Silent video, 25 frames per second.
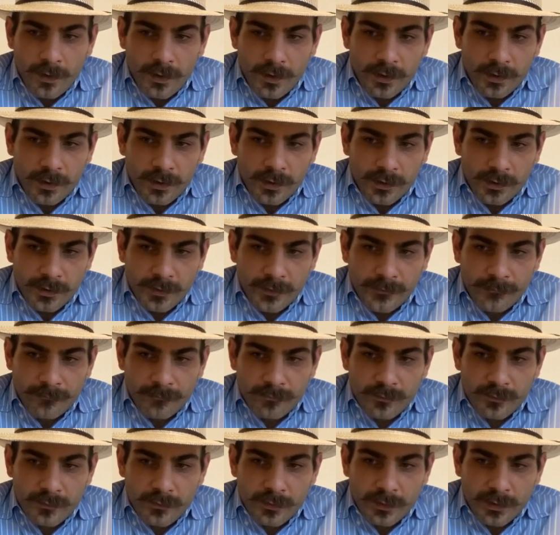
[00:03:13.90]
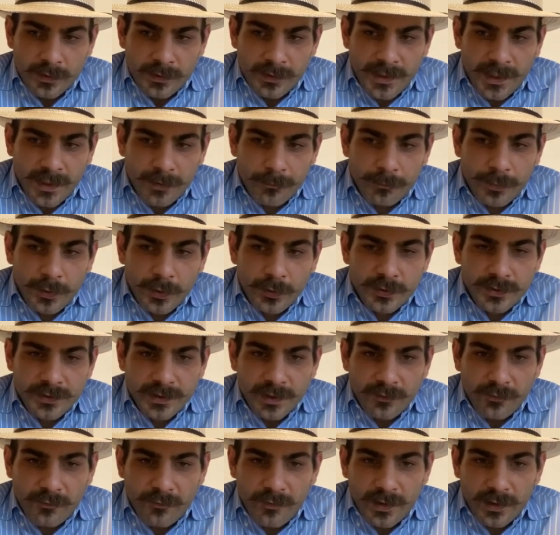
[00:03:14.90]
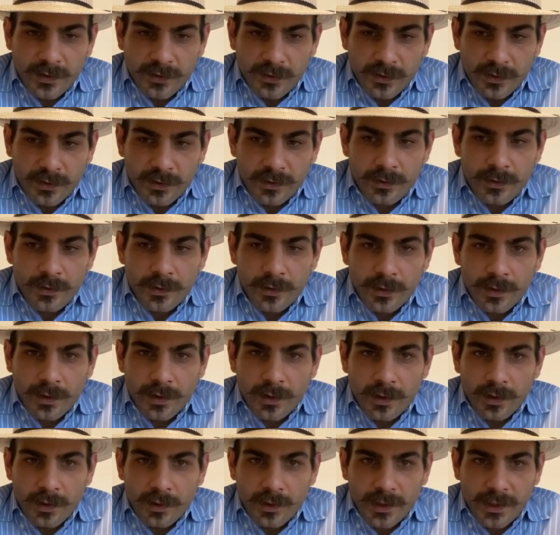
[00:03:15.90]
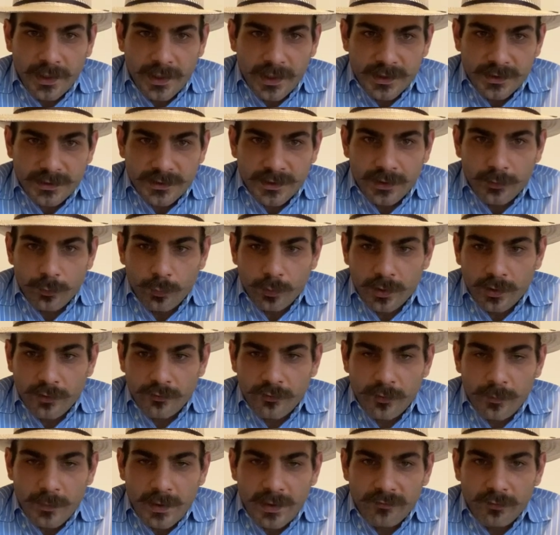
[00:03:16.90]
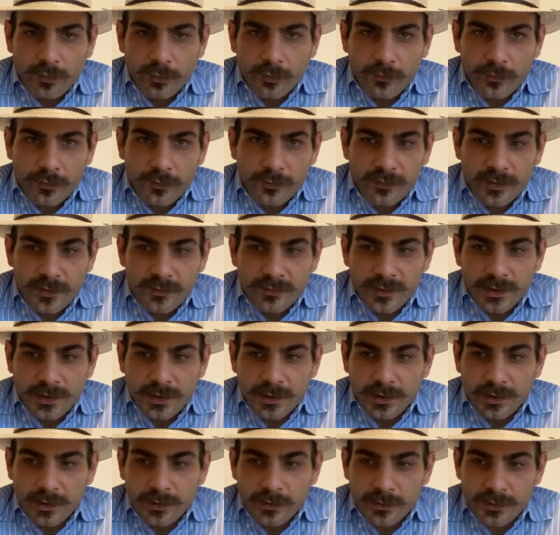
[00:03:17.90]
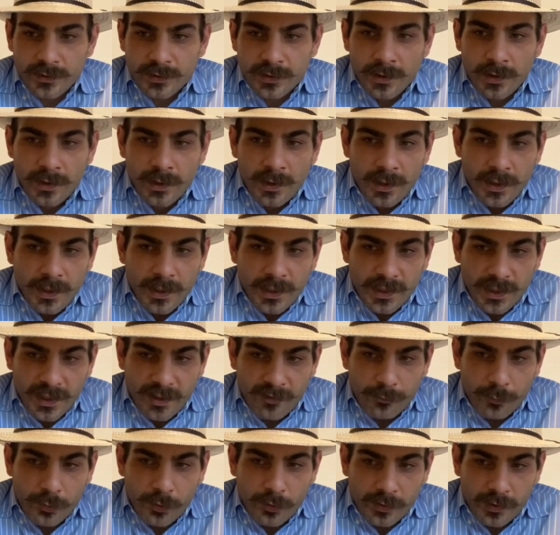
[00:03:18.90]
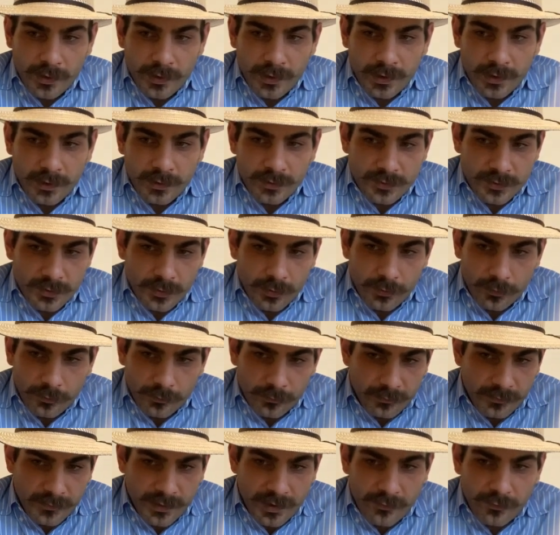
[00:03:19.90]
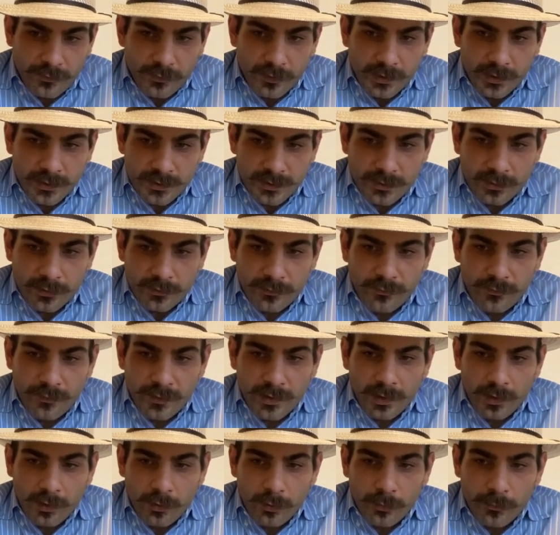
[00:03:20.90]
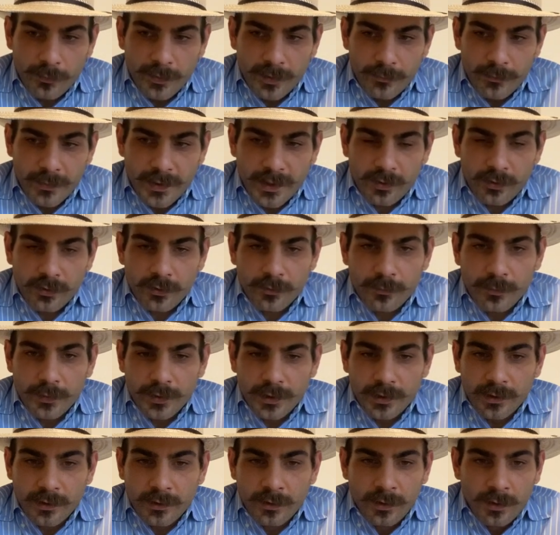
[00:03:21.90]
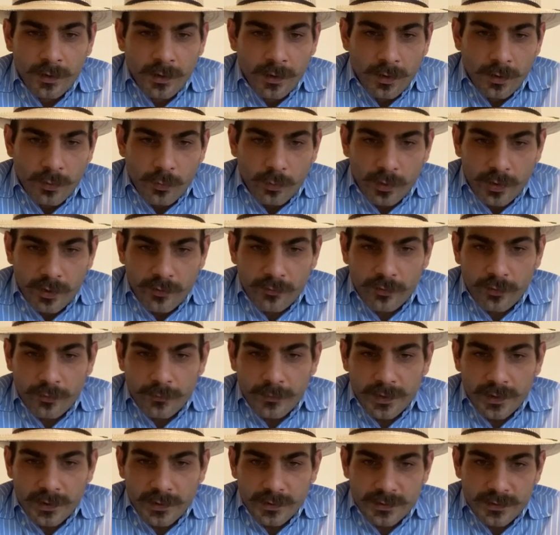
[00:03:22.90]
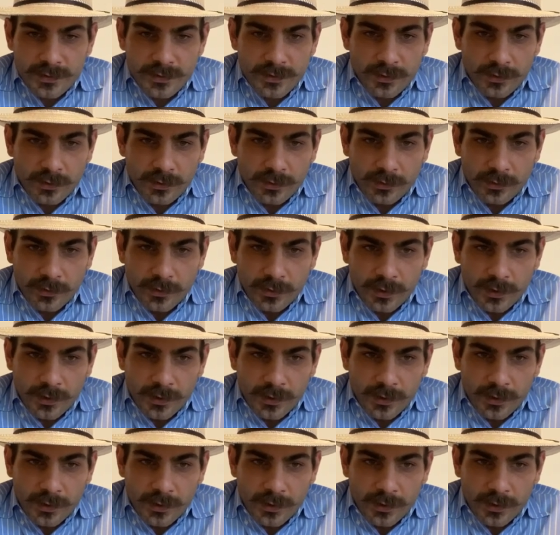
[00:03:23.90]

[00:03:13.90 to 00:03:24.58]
The Dan Post, they fit good. Like I said, one of them I've owned for 15 years and I've broken in. So definitely it's gonna fit a little bit better, but one of them is still